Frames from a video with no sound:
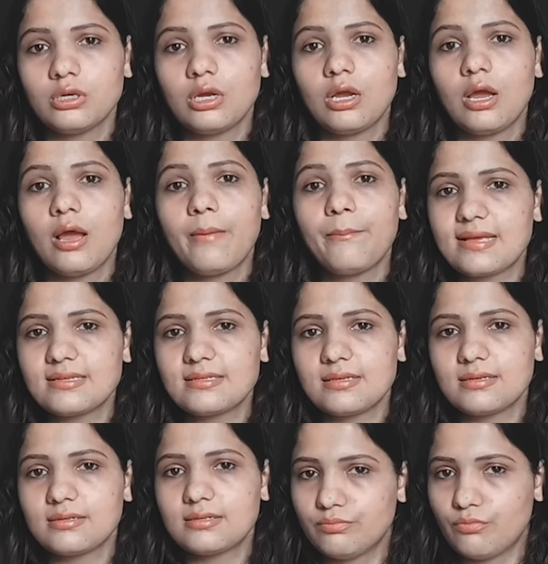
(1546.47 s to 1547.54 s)

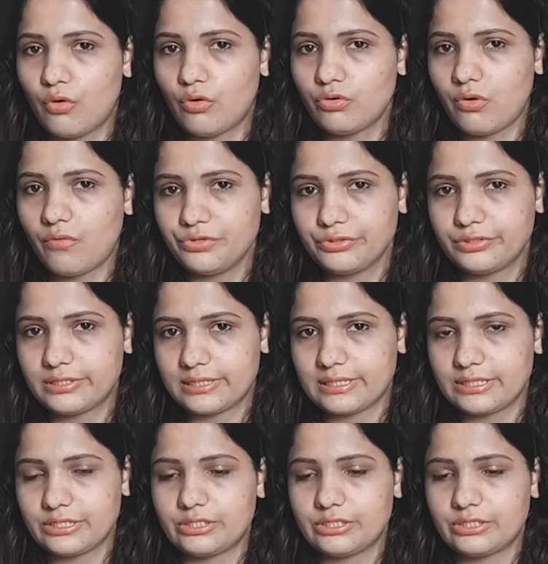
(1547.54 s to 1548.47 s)
parasitic mode of nutrition.